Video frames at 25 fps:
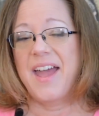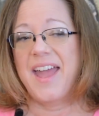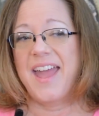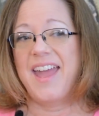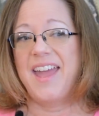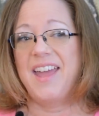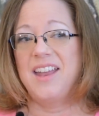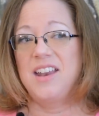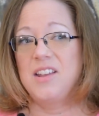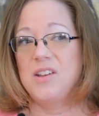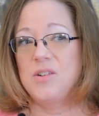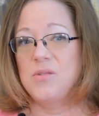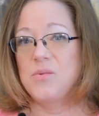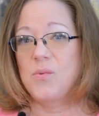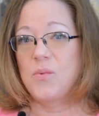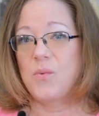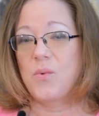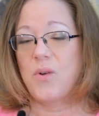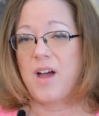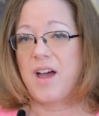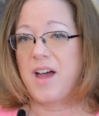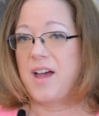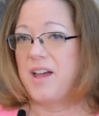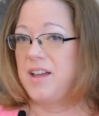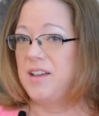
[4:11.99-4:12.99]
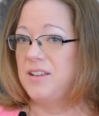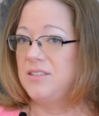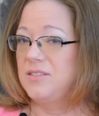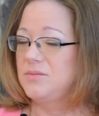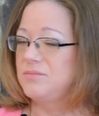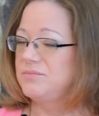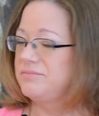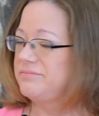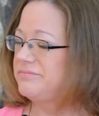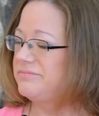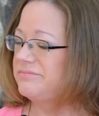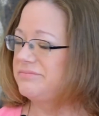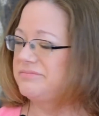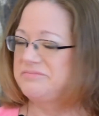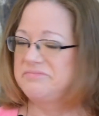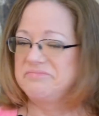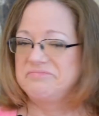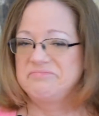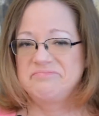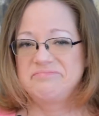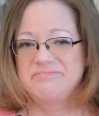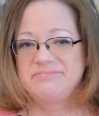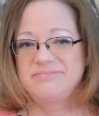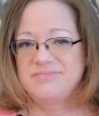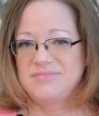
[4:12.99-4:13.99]
And I
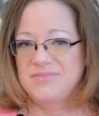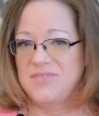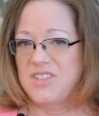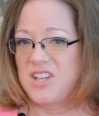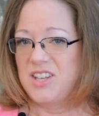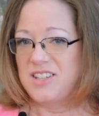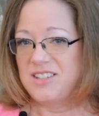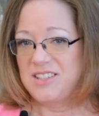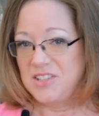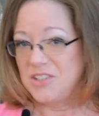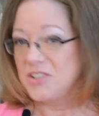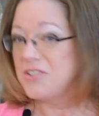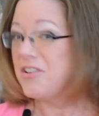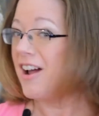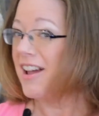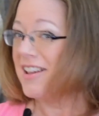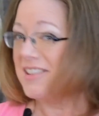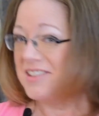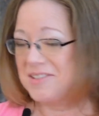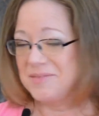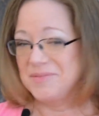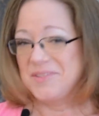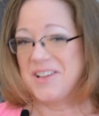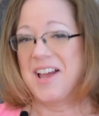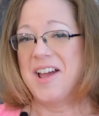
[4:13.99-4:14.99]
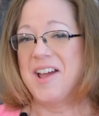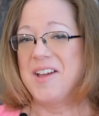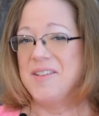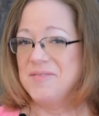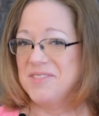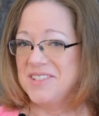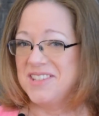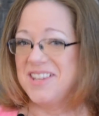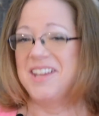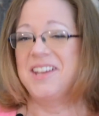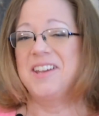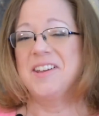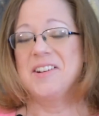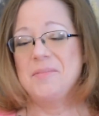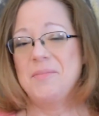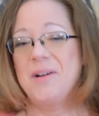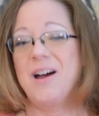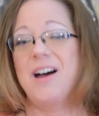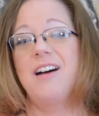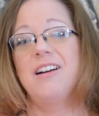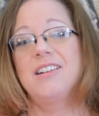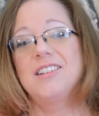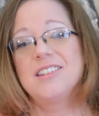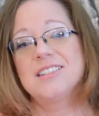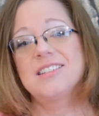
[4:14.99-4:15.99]
still cry sometimes thinking
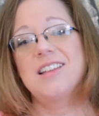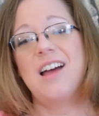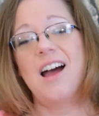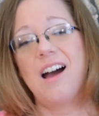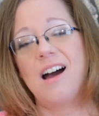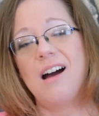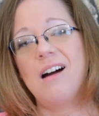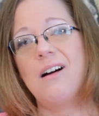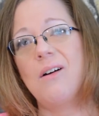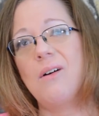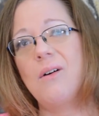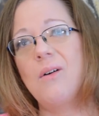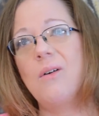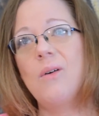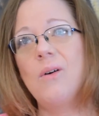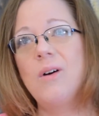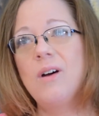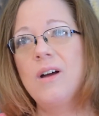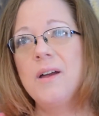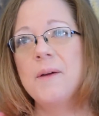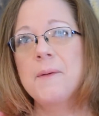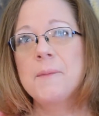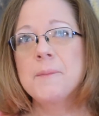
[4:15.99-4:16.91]
about just how